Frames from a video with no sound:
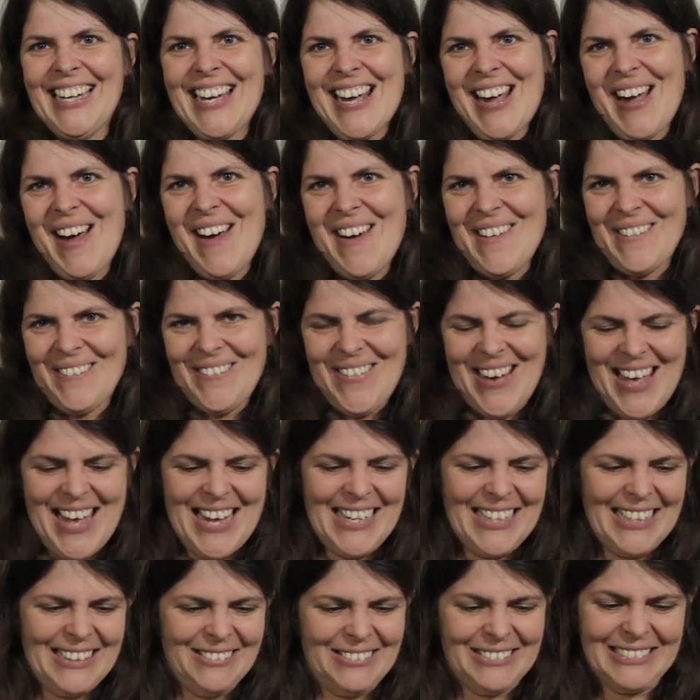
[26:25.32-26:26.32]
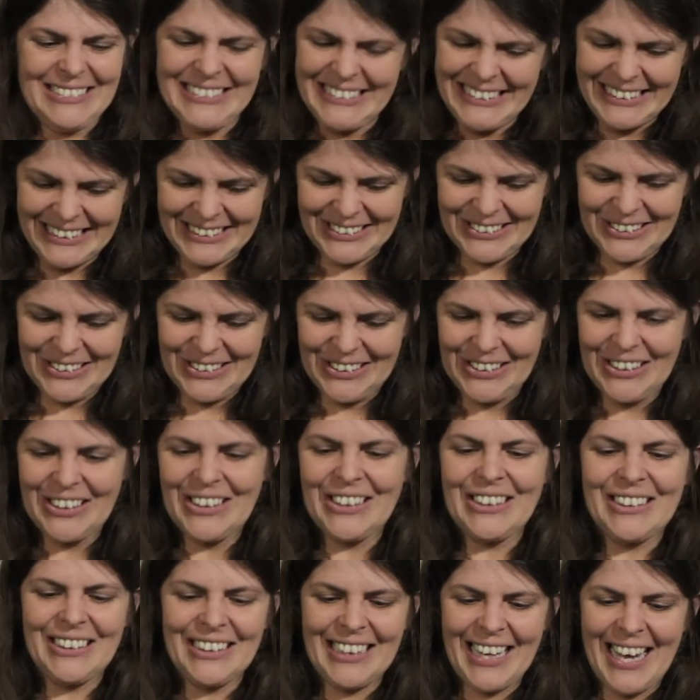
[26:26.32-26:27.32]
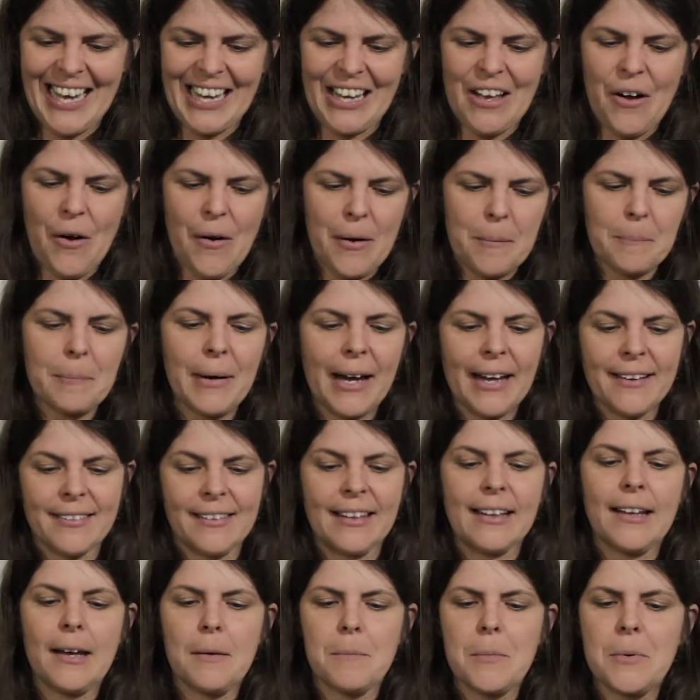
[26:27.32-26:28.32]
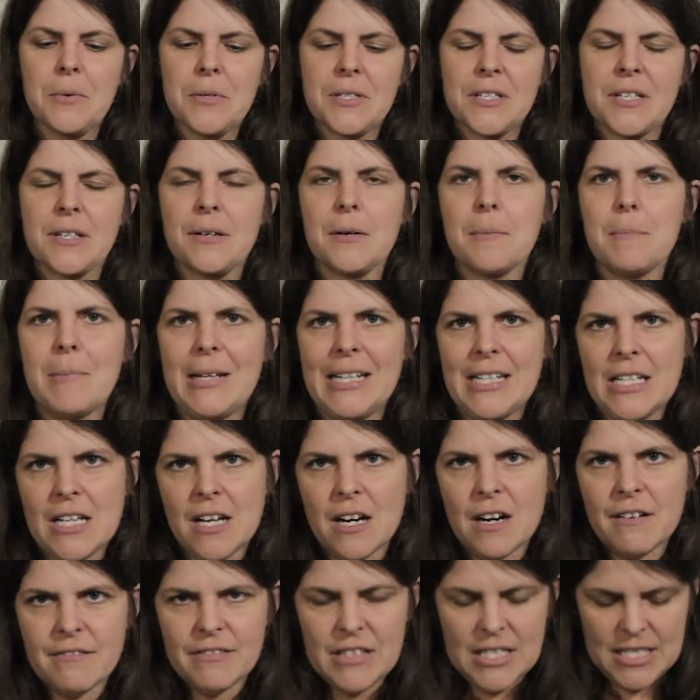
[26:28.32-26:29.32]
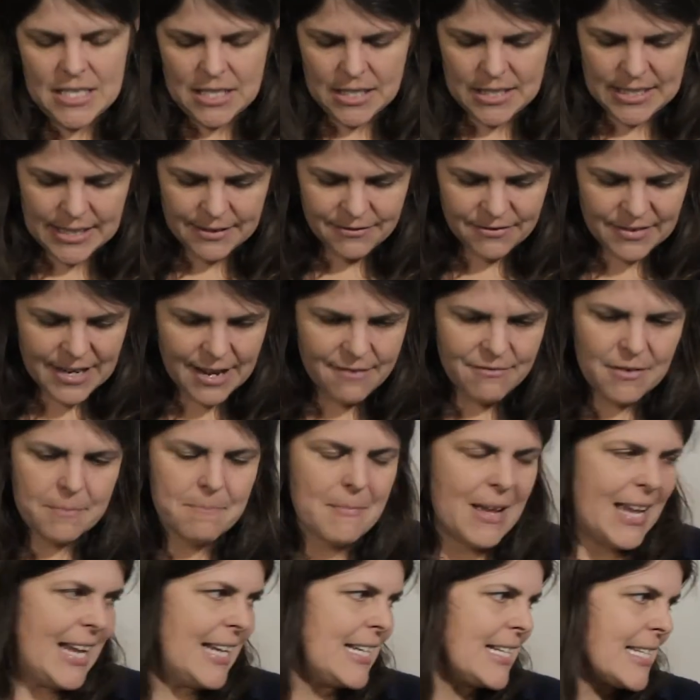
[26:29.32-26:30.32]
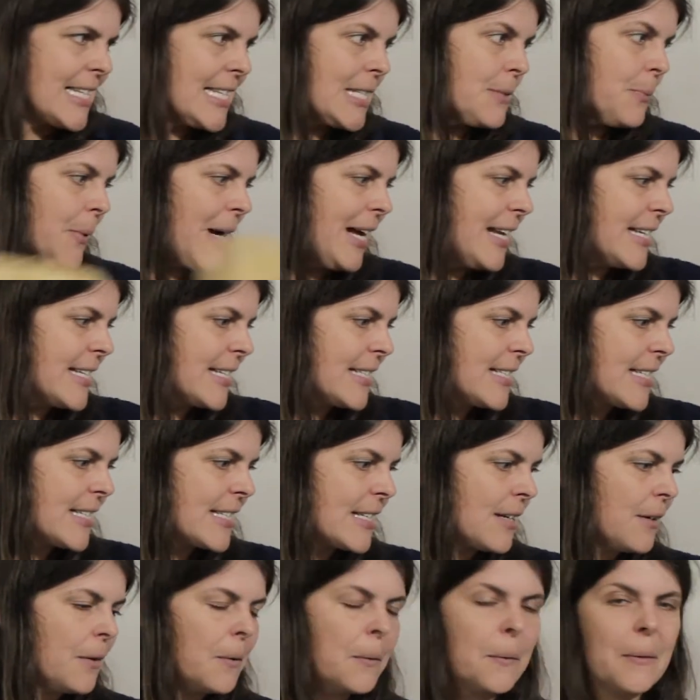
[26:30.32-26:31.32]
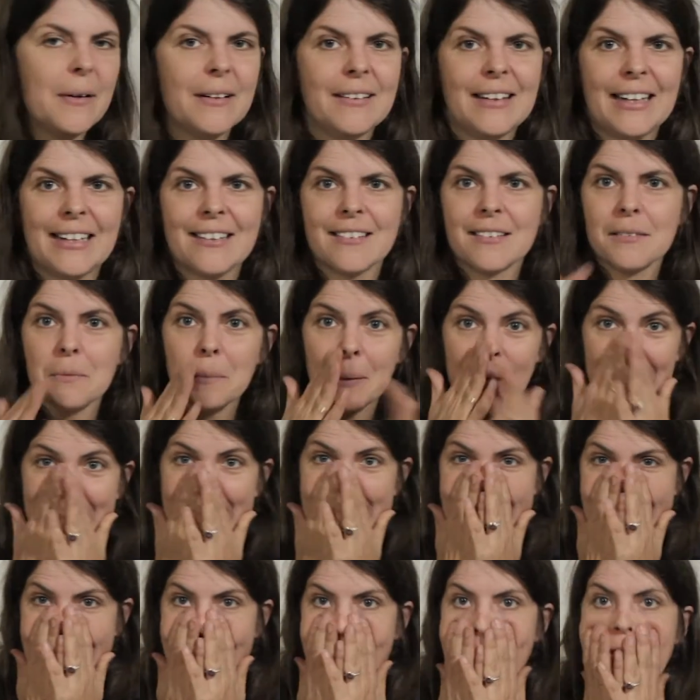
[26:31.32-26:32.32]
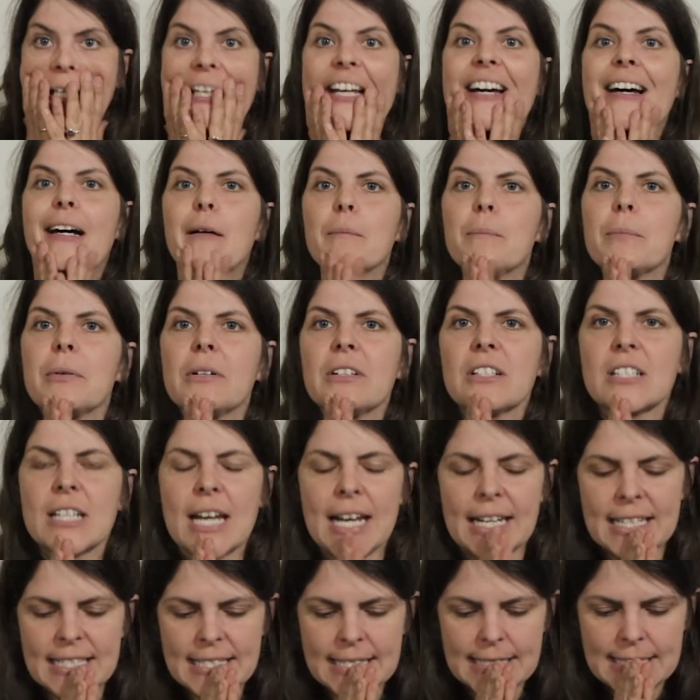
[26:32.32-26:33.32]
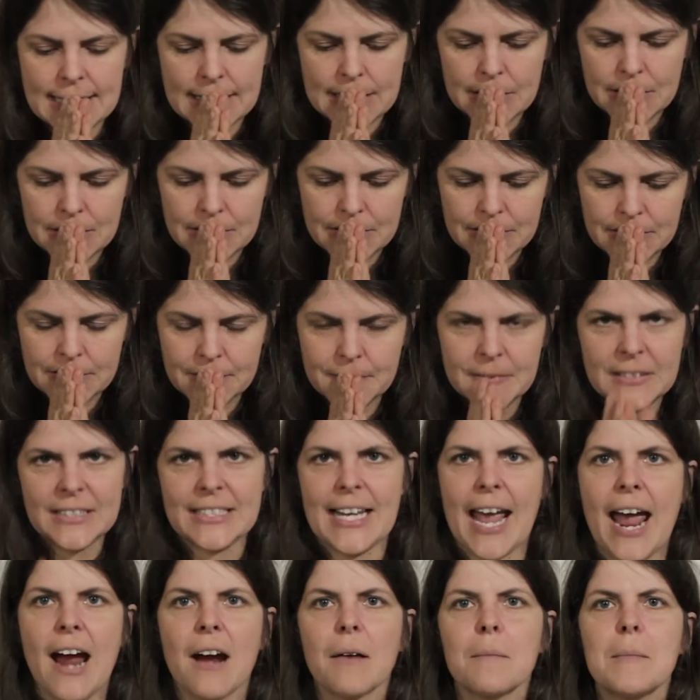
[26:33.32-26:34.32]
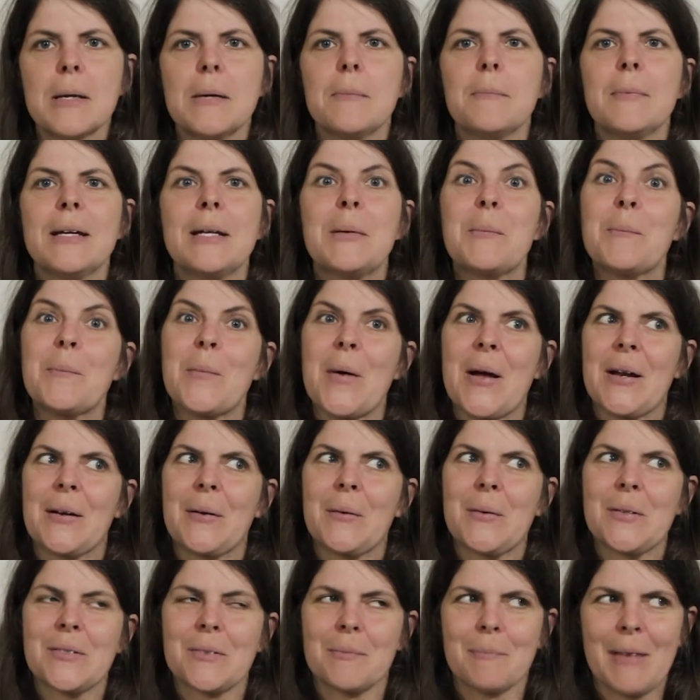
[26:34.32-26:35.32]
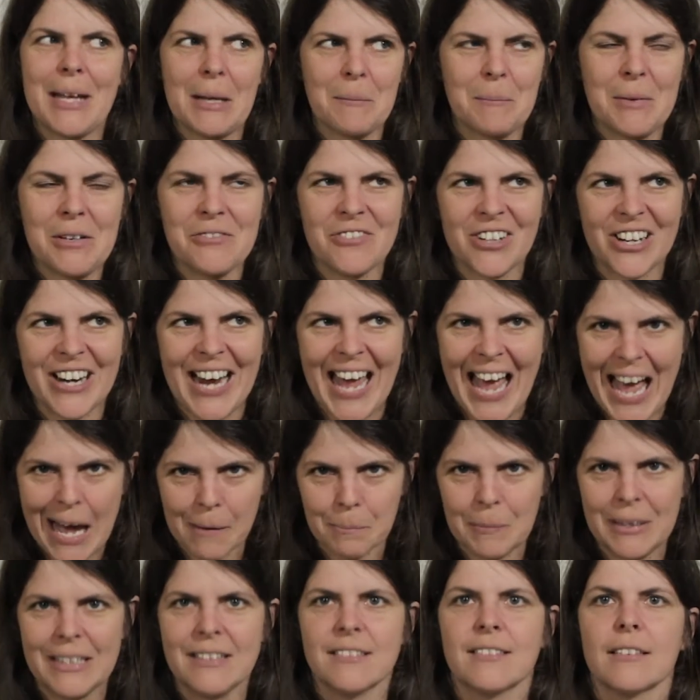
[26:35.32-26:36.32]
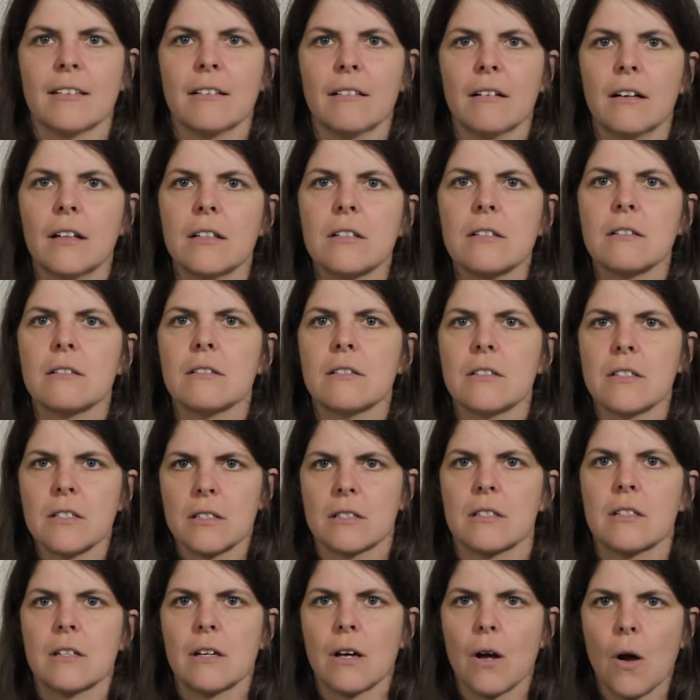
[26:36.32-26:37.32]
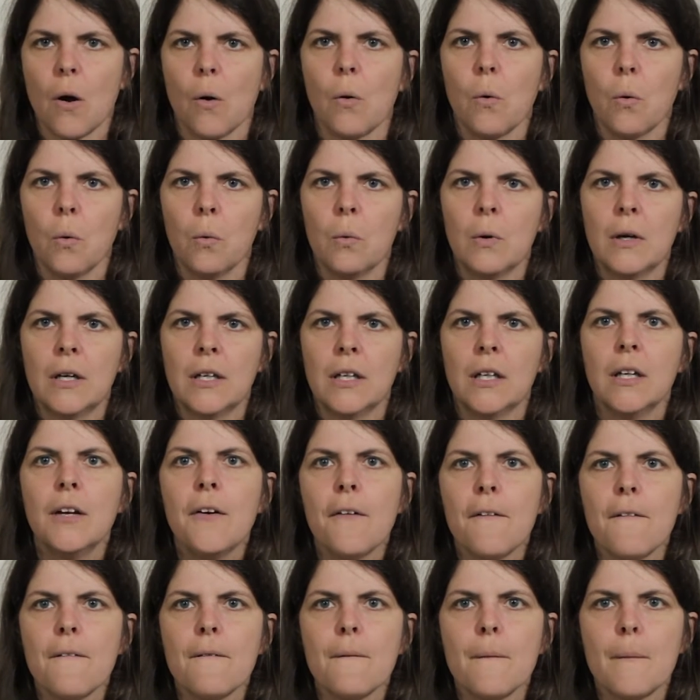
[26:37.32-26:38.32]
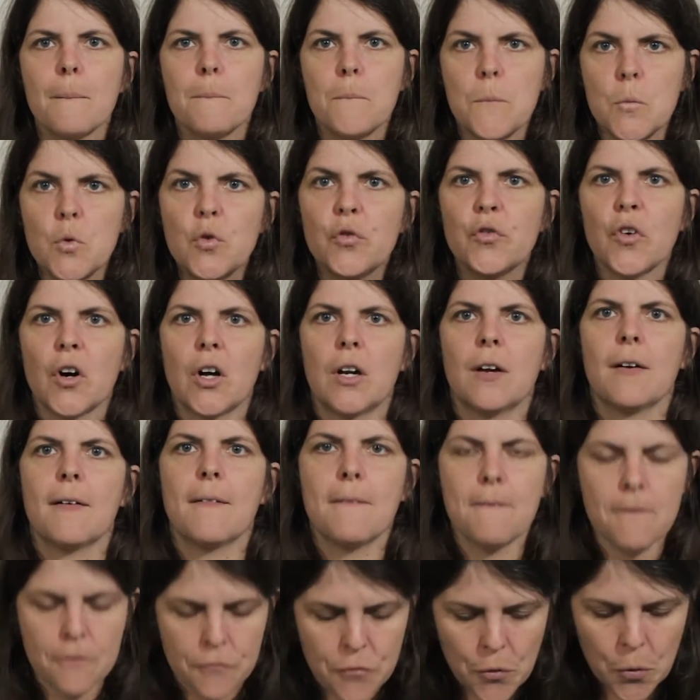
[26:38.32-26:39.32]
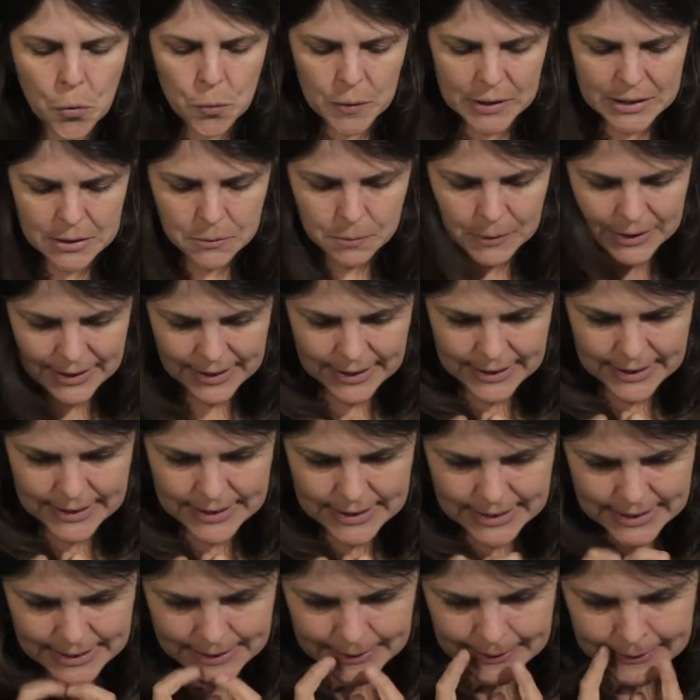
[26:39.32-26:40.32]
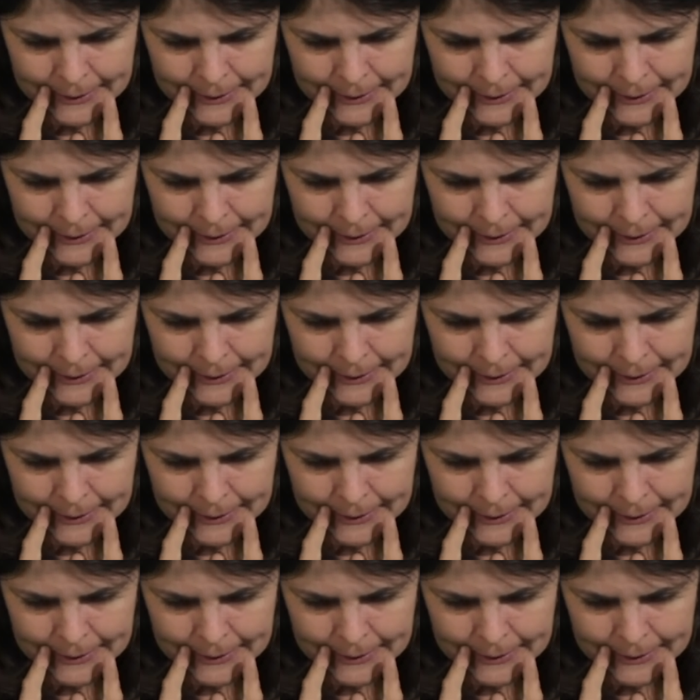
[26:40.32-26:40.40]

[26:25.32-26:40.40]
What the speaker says: Can't wait. I need to get going, but I think I'm also a bit nervous because I've never made a sweater, so that's why I think that project is sort of scaring me a bit, but also making me very happy, so I should just move on forward with it.